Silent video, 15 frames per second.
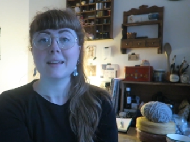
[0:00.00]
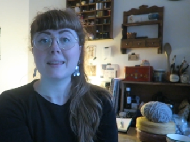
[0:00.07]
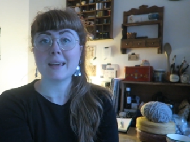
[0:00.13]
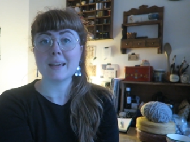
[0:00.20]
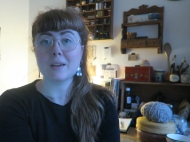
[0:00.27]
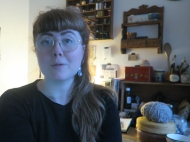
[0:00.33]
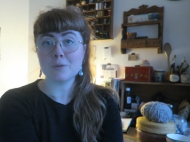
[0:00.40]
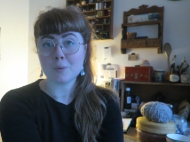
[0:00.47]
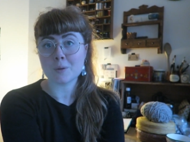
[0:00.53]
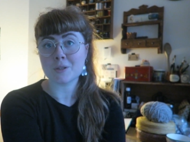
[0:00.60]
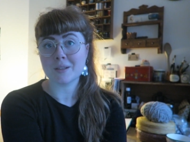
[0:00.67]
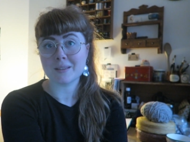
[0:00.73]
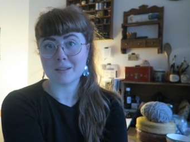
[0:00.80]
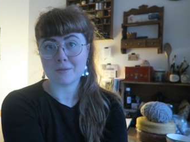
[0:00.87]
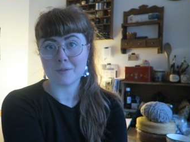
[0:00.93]
Thank you for
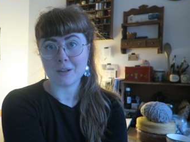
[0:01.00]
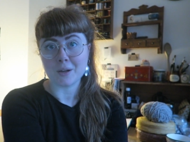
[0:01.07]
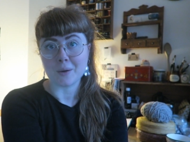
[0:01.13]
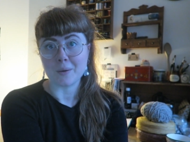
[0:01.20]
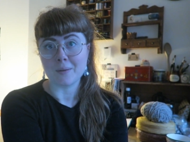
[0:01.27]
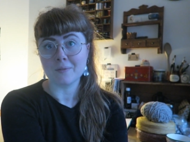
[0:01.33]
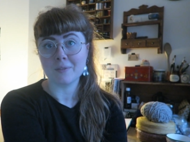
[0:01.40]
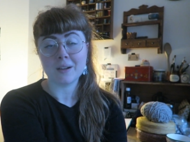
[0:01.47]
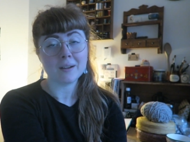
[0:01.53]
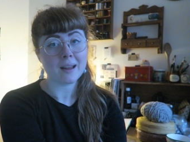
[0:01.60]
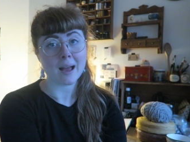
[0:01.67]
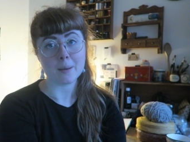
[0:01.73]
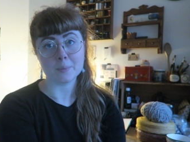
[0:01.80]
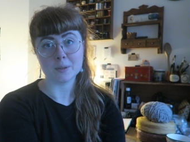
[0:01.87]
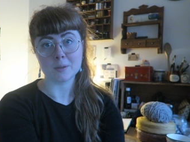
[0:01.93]
watching this video. I'm very
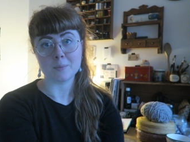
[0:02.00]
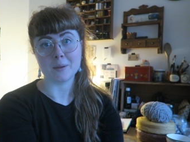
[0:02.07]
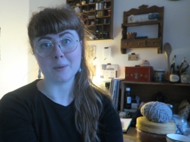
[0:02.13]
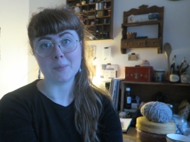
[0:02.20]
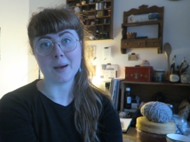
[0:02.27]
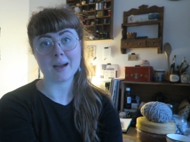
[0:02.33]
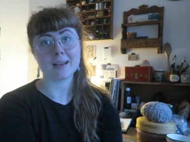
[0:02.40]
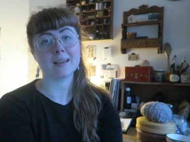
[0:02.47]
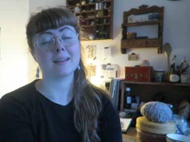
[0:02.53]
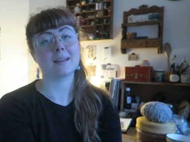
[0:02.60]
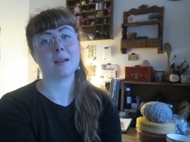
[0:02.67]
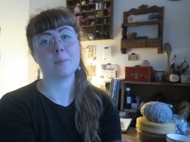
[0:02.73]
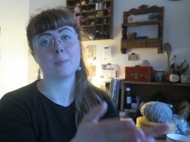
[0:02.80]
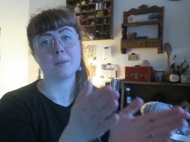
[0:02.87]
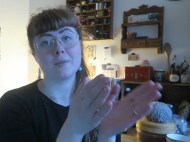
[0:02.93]
happy to be back, and
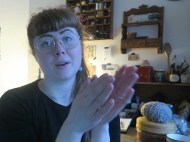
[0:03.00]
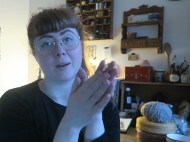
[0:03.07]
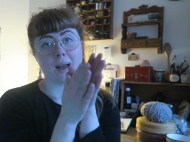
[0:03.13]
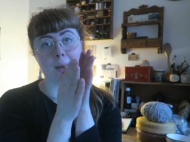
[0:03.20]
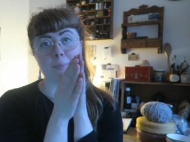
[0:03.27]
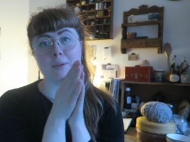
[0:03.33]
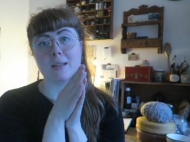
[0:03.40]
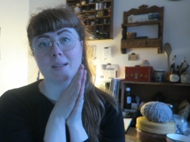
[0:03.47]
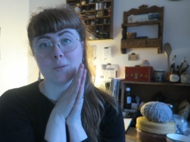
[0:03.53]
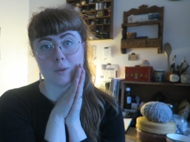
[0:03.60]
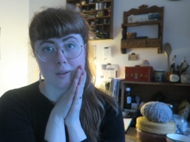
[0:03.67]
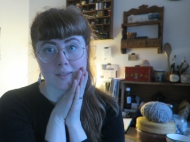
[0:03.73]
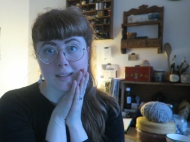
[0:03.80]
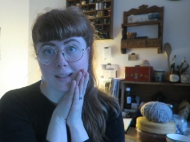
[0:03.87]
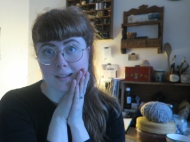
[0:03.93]
I'm very happy that you
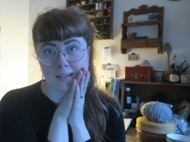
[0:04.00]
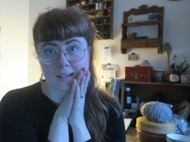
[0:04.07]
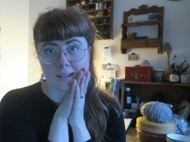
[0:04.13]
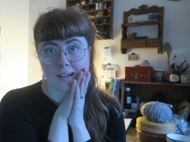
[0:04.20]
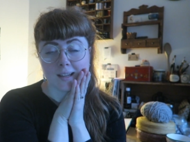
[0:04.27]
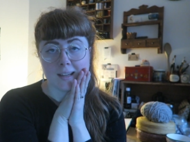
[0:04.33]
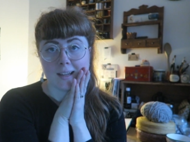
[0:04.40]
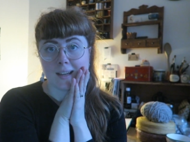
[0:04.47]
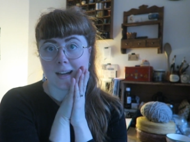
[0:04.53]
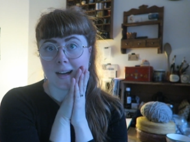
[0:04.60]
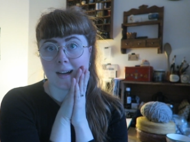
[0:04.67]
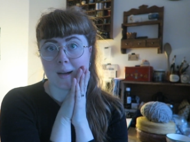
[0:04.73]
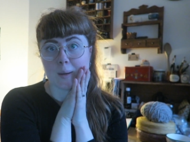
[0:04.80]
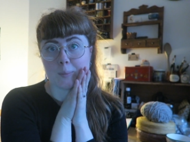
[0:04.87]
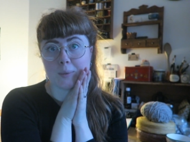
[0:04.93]
are here.
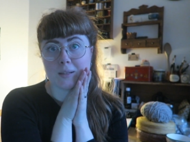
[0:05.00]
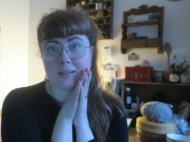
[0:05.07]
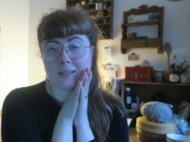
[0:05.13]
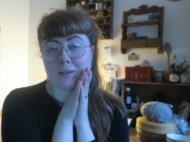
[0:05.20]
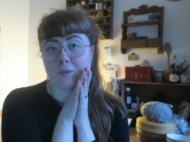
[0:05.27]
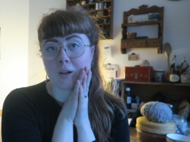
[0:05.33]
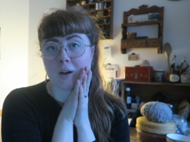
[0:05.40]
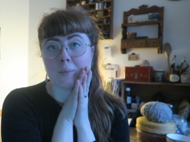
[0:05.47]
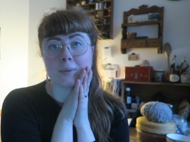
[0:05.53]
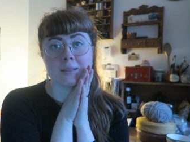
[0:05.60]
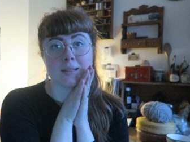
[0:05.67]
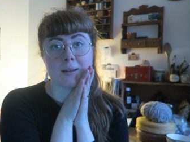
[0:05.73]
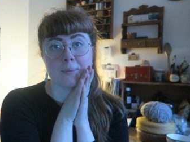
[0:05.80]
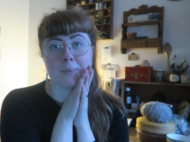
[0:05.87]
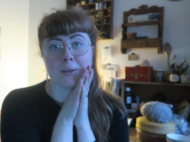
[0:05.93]
Please leave a
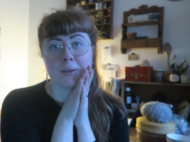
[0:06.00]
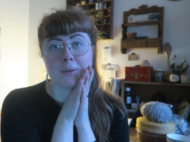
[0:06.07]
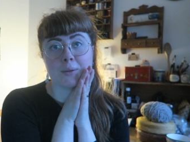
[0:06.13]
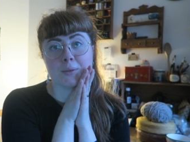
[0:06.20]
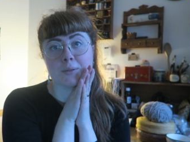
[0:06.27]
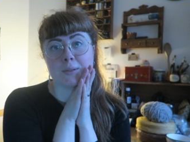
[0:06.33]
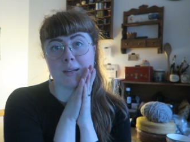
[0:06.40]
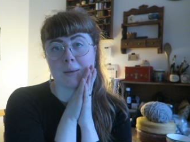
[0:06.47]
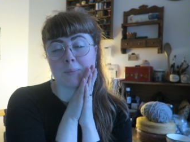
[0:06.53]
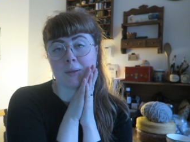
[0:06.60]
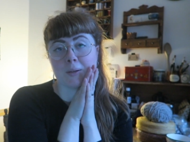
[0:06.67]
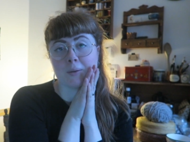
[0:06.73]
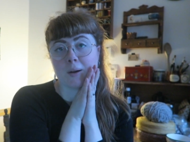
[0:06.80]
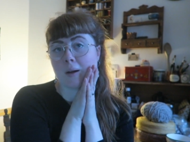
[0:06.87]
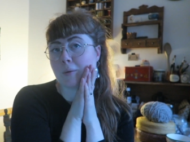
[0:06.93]
comment down below to let me
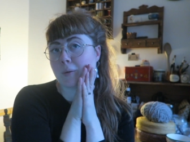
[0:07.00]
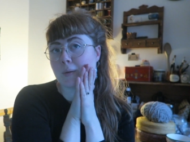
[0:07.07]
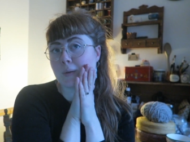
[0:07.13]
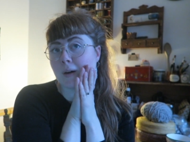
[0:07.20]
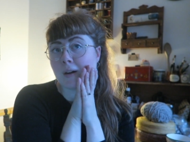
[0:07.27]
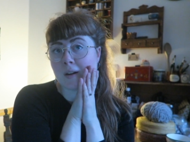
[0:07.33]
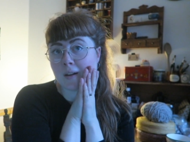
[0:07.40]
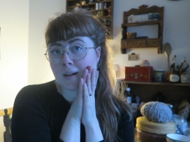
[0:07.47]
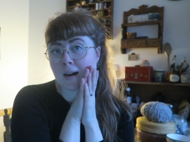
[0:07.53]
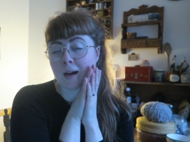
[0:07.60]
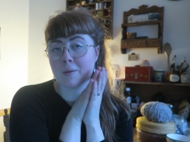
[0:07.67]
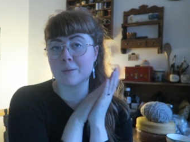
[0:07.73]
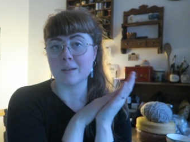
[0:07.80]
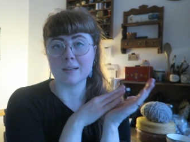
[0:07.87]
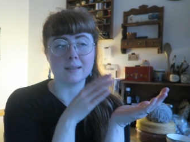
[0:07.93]
know how you are,
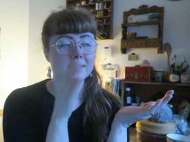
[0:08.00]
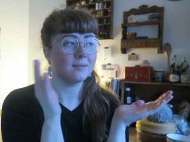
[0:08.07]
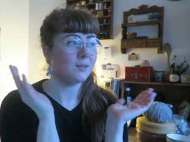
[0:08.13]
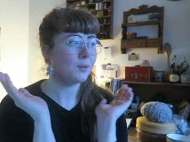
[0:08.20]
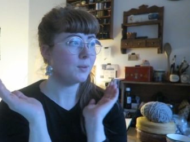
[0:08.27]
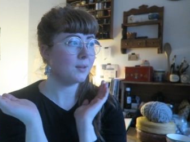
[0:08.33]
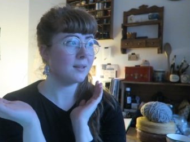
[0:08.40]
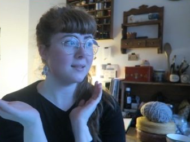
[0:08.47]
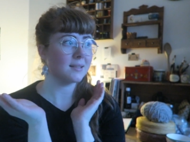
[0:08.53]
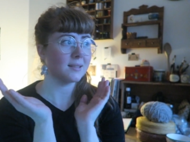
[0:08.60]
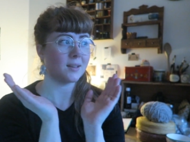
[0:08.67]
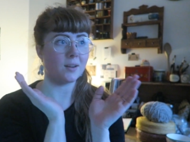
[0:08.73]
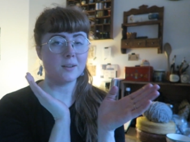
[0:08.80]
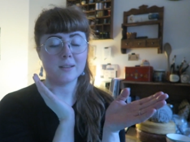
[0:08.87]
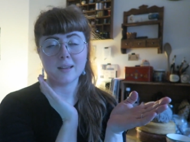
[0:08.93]
how the new year is
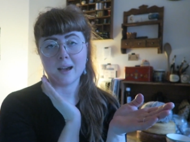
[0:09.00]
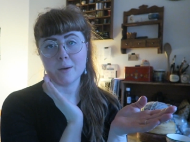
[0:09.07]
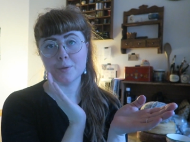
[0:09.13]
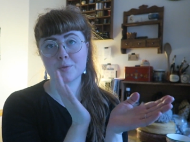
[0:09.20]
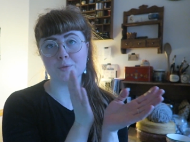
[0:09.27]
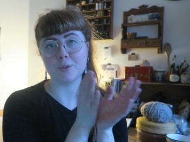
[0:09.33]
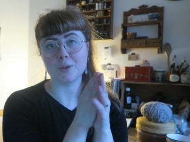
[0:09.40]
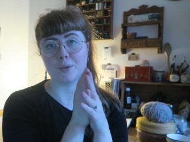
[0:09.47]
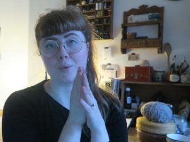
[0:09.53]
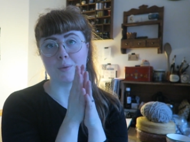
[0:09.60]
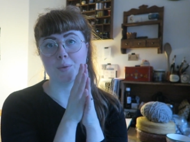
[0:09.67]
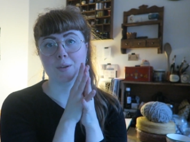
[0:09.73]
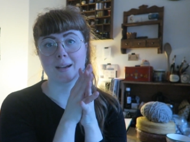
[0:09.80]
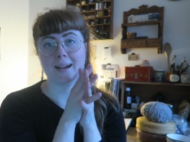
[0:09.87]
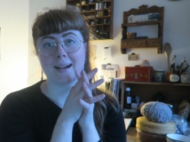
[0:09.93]
starting out for
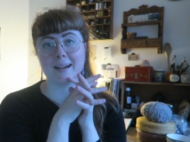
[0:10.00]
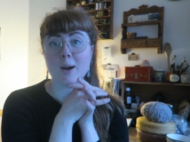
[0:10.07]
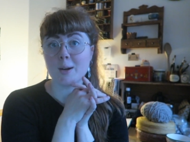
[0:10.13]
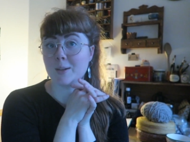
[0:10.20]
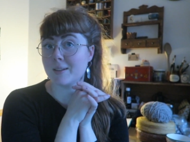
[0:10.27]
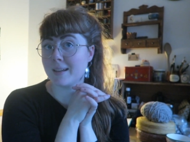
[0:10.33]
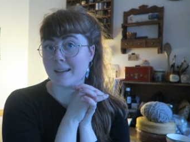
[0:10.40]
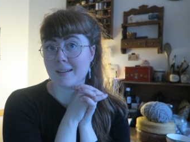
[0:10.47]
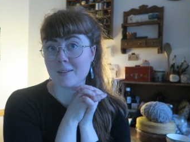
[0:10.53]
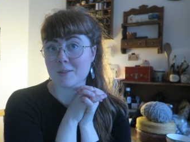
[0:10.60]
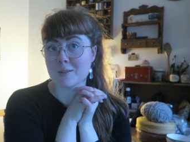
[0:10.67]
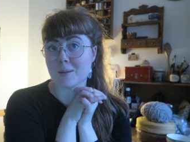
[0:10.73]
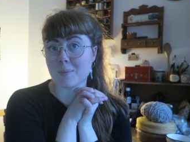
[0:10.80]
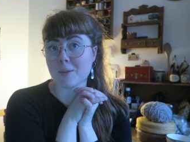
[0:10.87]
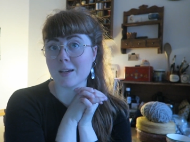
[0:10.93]
you. Are you knitting
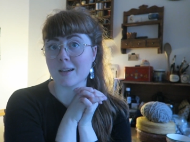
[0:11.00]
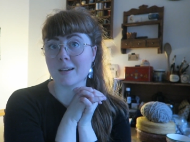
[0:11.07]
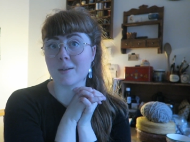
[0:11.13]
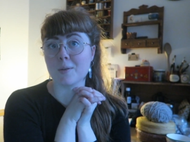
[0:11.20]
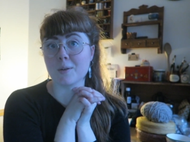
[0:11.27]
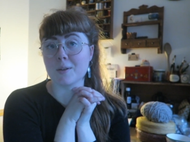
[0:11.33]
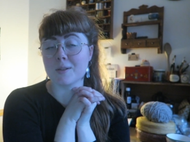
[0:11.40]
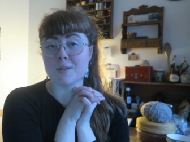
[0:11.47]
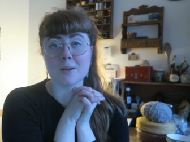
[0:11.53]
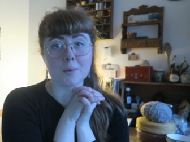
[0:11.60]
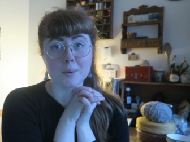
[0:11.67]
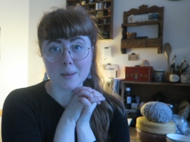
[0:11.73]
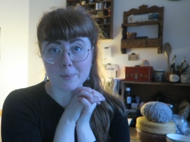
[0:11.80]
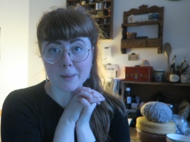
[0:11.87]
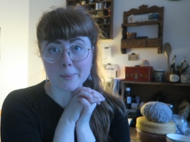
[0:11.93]
on something or
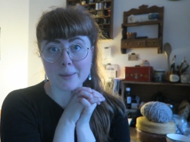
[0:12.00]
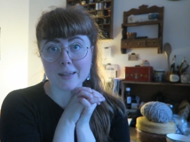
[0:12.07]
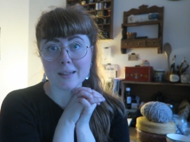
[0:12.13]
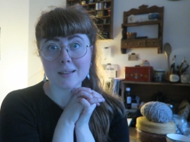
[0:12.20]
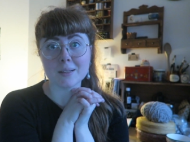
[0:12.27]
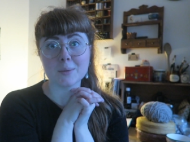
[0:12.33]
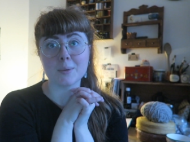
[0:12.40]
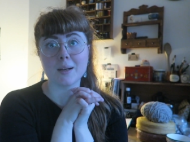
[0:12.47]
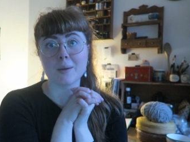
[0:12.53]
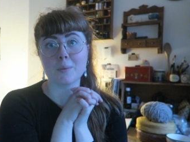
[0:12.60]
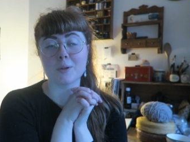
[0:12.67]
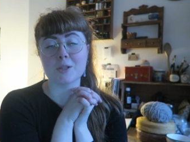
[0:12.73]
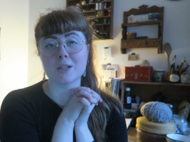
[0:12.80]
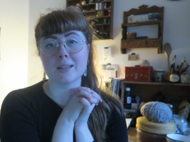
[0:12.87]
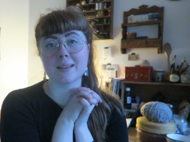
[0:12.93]
sewing maybe while
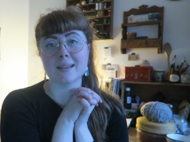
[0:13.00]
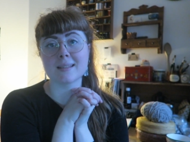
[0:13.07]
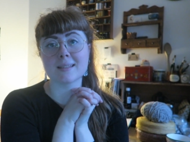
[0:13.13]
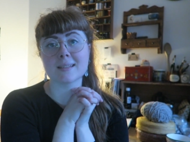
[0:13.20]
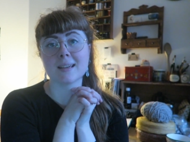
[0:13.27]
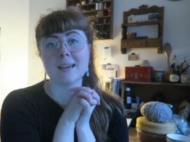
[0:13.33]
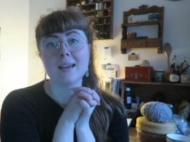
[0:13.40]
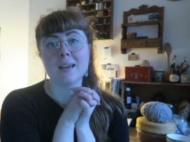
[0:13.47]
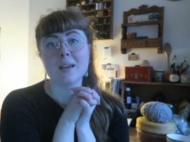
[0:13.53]
watching this?